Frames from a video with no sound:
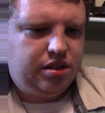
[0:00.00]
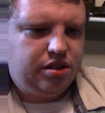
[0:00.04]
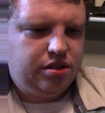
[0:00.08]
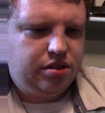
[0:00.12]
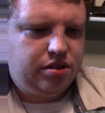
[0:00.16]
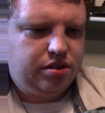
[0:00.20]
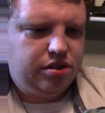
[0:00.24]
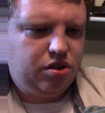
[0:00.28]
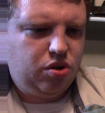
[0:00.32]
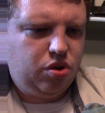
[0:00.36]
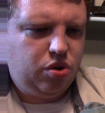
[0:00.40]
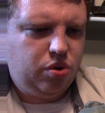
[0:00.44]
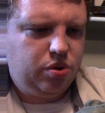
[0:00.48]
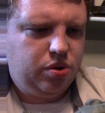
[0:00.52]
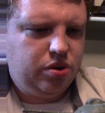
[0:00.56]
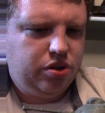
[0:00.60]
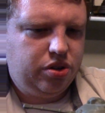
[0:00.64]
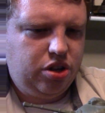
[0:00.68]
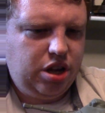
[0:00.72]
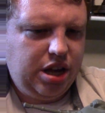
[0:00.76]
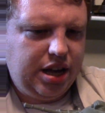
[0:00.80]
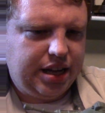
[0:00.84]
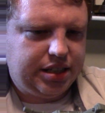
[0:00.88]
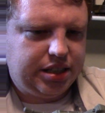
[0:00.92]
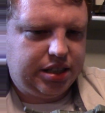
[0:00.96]
So
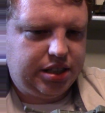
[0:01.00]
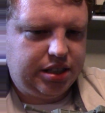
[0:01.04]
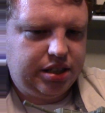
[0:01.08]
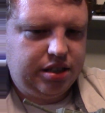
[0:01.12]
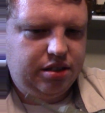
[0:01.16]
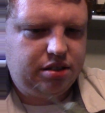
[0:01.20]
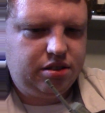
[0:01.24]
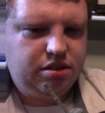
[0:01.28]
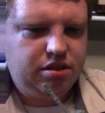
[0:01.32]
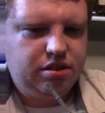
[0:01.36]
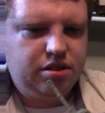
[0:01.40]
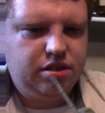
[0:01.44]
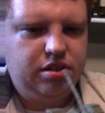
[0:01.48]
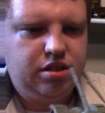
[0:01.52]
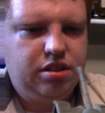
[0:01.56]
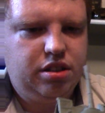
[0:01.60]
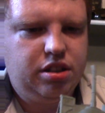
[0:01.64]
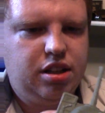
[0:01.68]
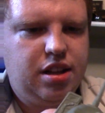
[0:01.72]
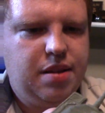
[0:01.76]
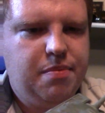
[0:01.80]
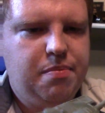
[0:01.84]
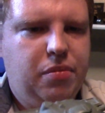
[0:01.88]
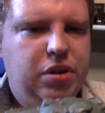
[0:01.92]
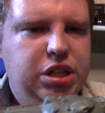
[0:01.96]
yes,
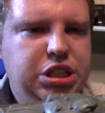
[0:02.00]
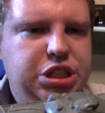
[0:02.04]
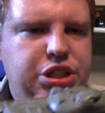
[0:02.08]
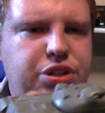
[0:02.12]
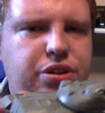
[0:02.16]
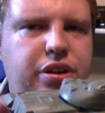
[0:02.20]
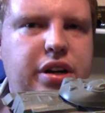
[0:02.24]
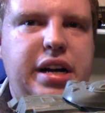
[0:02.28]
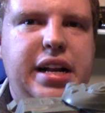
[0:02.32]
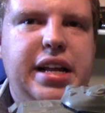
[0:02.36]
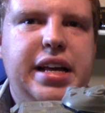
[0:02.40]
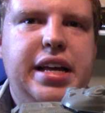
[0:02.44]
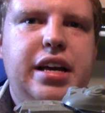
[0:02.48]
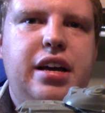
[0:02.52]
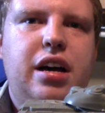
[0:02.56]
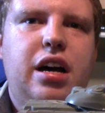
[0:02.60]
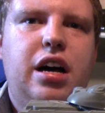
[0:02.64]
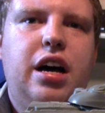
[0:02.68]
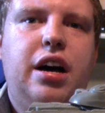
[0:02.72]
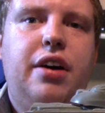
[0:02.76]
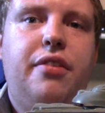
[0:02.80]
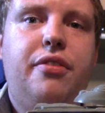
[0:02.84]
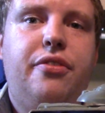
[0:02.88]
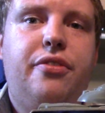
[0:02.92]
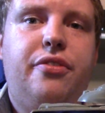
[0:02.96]
the majority
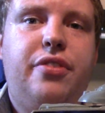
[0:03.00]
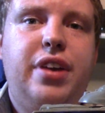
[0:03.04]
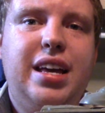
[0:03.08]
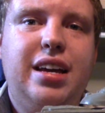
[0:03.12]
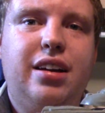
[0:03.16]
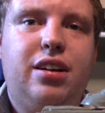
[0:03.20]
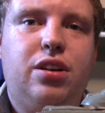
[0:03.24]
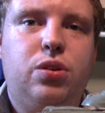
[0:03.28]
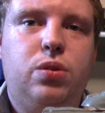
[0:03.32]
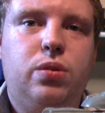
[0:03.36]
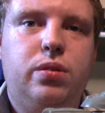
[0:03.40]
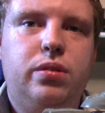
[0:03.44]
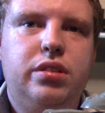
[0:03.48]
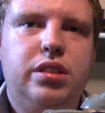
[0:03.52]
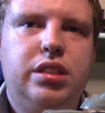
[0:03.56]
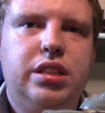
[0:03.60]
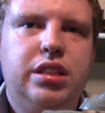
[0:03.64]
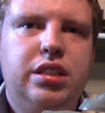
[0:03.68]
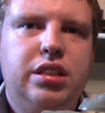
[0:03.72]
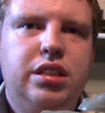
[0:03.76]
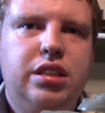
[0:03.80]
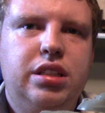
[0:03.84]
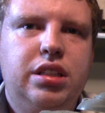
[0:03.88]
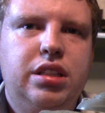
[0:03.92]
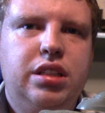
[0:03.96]
of vehicles
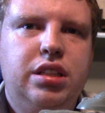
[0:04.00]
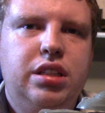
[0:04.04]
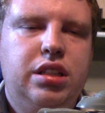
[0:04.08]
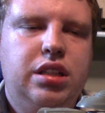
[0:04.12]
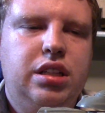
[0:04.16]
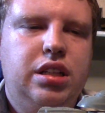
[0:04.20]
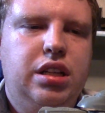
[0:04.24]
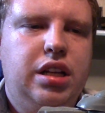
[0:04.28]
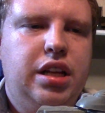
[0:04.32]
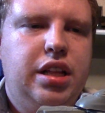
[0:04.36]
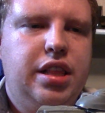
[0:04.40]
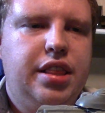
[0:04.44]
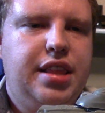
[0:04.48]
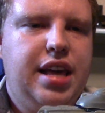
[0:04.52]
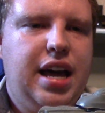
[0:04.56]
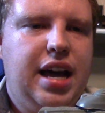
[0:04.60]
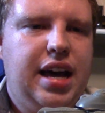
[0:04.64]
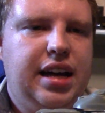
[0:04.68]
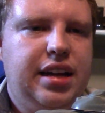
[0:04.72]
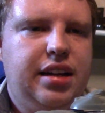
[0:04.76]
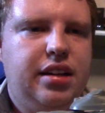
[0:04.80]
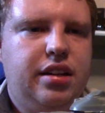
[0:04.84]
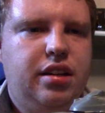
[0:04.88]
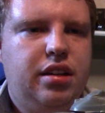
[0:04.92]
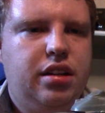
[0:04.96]

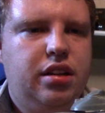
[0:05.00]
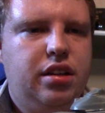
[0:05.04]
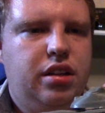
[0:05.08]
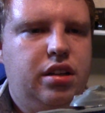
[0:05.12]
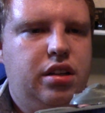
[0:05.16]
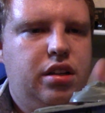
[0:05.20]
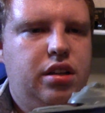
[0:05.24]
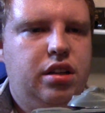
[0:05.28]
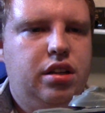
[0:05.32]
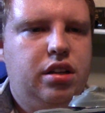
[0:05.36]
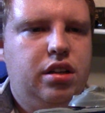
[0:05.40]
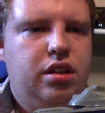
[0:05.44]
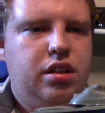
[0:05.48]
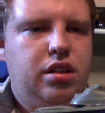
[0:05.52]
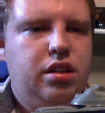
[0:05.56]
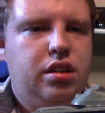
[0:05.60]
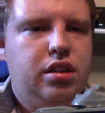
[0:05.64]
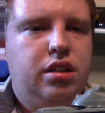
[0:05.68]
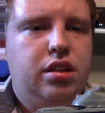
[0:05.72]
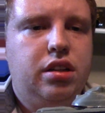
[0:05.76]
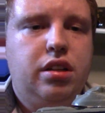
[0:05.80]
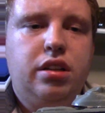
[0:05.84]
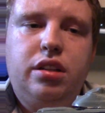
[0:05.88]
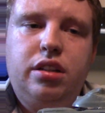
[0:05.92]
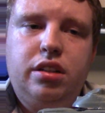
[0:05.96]
that
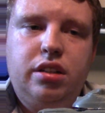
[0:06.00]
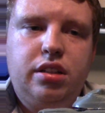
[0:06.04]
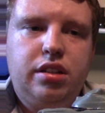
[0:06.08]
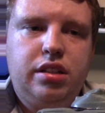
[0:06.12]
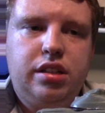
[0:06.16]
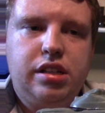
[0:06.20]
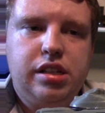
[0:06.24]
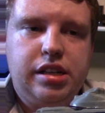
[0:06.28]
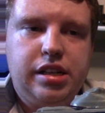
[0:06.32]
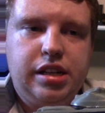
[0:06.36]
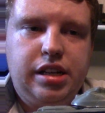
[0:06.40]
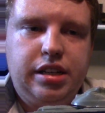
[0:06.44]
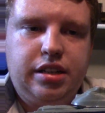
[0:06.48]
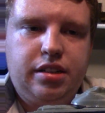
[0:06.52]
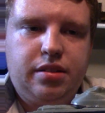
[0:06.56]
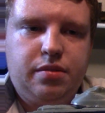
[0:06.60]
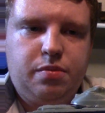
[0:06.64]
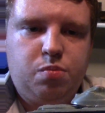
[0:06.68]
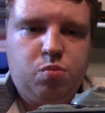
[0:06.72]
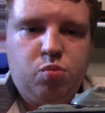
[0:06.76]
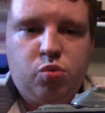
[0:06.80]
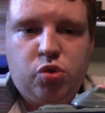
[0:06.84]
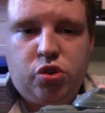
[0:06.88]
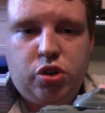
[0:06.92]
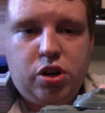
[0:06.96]
the
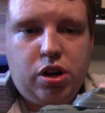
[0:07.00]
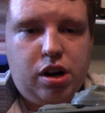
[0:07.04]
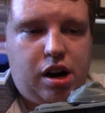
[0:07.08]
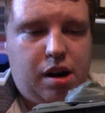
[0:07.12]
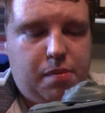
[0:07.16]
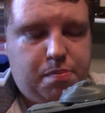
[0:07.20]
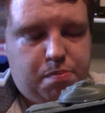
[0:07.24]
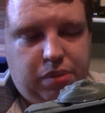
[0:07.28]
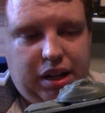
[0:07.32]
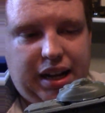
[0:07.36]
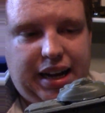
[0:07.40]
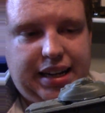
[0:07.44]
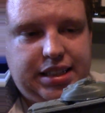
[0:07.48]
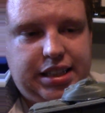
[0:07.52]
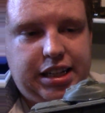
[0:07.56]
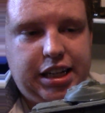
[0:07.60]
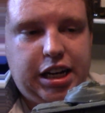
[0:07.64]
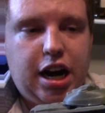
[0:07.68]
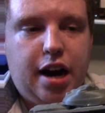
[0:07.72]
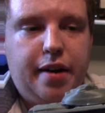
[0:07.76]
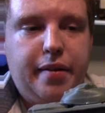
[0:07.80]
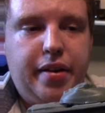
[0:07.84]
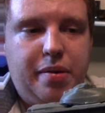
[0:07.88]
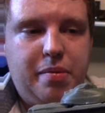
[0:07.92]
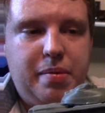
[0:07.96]
plastic
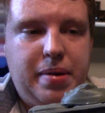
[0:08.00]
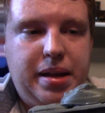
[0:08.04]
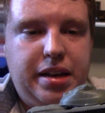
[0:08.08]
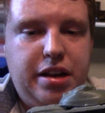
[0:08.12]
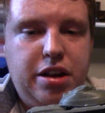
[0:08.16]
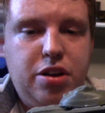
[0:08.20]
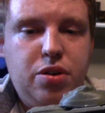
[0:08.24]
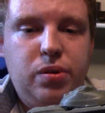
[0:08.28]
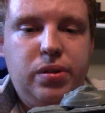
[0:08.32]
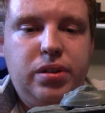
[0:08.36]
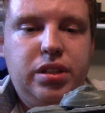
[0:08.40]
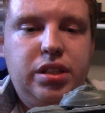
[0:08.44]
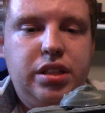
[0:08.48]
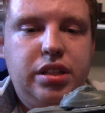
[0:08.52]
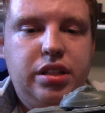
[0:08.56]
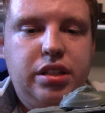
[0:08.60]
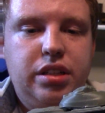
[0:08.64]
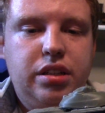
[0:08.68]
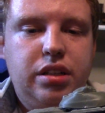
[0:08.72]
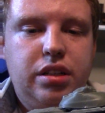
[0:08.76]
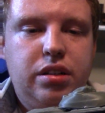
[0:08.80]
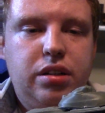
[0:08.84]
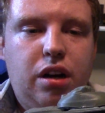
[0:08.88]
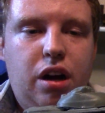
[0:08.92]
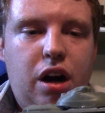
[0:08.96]
army men use
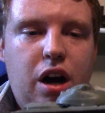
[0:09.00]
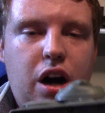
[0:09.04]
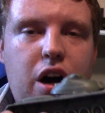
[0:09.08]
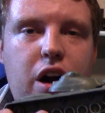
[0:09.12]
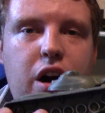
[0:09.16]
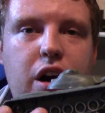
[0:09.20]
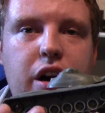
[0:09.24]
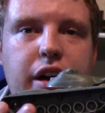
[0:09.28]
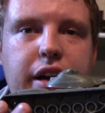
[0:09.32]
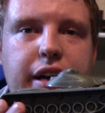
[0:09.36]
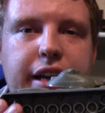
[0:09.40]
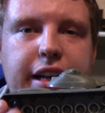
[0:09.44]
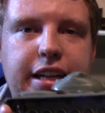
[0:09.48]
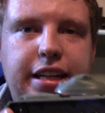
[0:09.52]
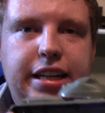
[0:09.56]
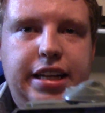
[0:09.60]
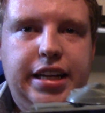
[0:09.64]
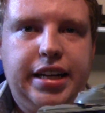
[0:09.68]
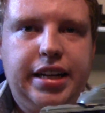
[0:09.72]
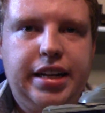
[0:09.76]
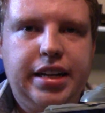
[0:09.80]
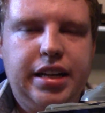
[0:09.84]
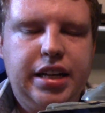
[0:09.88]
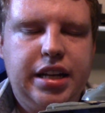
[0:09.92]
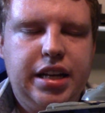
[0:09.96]
are
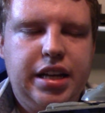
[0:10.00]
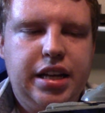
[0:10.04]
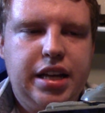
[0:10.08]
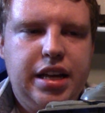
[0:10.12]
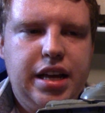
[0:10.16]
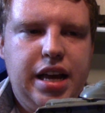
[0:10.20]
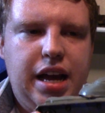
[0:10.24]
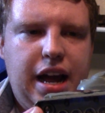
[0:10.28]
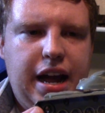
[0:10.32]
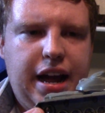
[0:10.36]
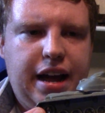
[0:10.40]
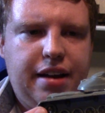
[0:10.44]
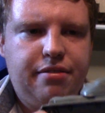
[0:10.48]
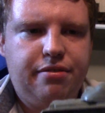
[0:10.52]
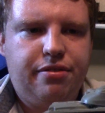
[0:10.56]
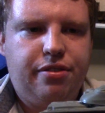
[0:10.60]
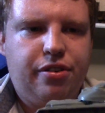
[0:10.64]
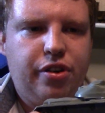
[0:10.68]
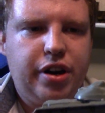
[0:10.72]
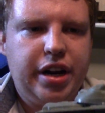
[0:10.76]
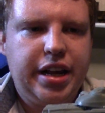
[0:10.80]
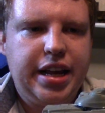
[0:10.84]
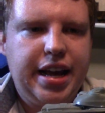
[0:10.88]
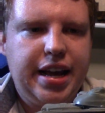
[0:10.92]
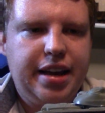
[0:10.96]
indeed
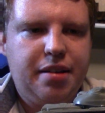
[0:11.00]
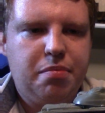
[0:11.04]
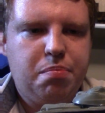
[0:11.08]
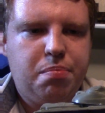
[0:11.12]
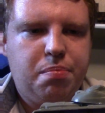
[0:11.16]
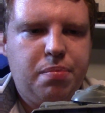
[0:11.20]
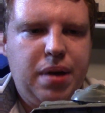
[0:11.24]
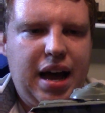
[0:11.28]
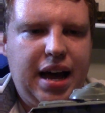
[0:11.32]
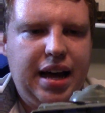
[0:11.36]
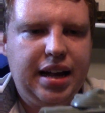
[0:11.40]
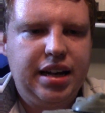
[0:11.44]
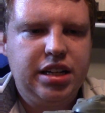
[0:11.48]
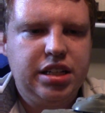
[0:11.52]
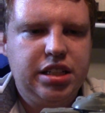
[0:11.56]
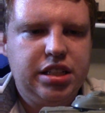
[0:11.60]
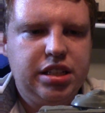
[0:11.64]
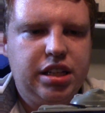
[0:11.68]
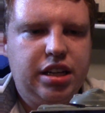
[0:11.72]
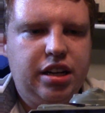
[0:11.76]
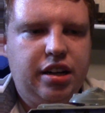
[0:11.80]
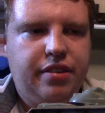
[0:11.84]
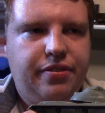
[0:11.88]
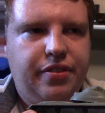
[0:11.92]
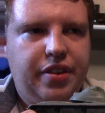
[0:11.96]
M48 Pattons
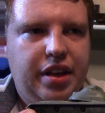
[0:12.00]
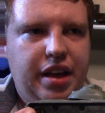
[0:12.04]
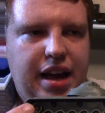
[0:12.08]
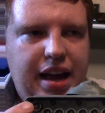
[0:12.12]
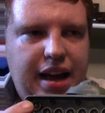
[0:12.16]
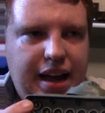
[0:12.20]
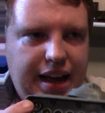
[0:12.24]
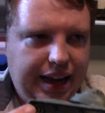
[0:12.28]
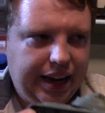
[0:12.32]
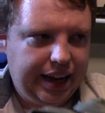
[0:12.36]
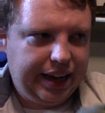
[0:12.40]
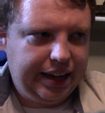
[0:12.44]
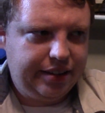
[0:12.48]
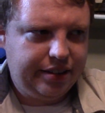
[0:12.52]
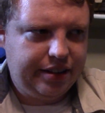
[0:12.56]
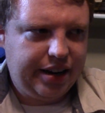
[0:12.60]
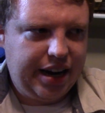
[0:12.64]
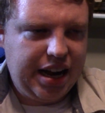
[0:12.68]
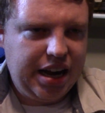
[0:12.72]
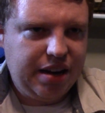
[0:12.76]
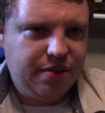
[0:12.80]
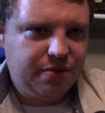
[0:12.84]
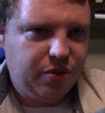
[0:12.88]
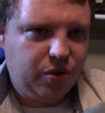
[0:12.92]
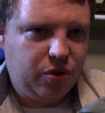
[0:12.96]
of the either
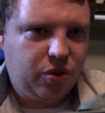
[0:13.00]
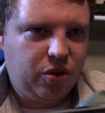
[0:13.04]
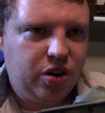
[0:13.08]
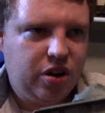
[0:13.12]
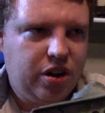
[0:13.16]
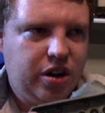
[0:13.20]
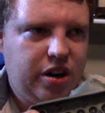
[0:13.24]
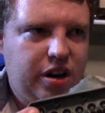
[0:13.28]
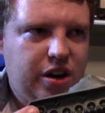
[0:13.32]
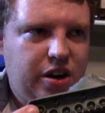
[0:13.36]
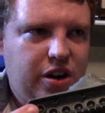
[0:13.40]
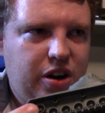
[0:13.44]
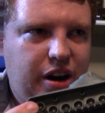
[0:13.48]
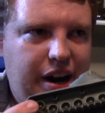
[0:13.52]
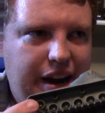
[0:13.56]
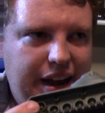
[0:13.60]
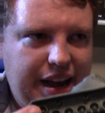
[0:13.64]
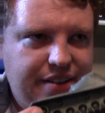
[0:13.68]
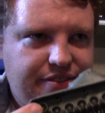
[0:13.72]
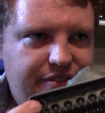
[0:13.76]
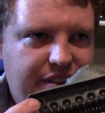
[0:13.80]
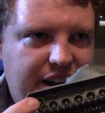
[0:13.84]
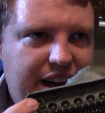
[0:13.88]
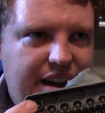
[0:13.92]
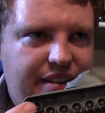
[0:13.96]
A4 or
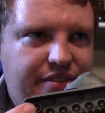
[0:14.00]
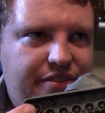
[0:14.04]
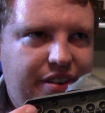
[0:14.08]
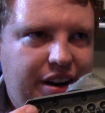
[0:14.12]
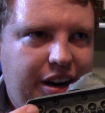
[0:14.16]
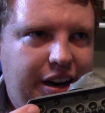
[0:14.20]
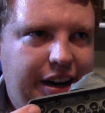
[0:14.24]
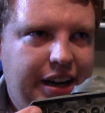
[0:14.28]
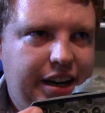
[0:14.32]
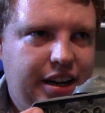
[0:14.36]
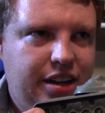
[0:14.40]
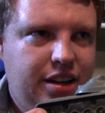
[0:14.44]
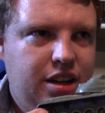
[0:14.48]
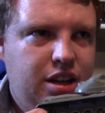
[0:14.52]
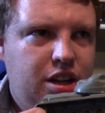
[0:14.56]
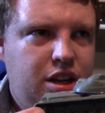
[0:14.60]
A5 variant,